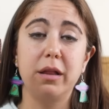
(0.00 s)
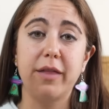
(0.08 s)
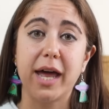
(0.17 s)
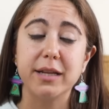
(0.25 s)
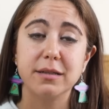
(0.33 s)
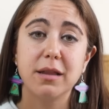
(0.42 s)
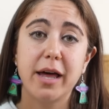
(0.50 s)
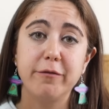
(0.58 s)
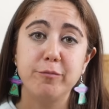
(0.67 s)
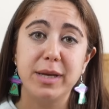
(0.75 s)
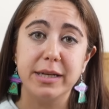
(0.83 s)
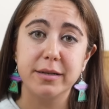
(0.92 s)
That is a lot
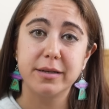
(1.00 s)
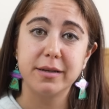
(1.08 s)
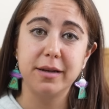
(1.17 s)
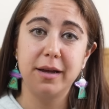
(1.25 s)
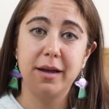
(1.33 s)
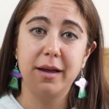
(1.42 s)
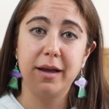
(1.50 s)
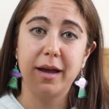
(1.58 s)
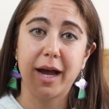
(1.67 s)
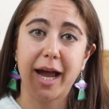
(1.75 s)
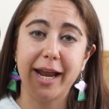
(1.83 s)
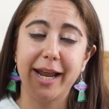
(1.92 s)
of meat.
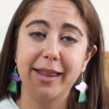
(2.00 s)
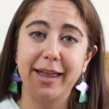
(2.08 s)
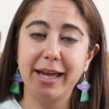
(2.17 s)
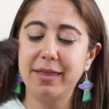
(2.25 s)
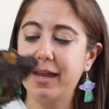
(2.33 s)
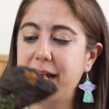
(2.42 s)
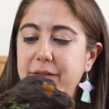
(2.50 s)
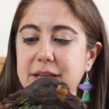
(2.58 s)
And I like that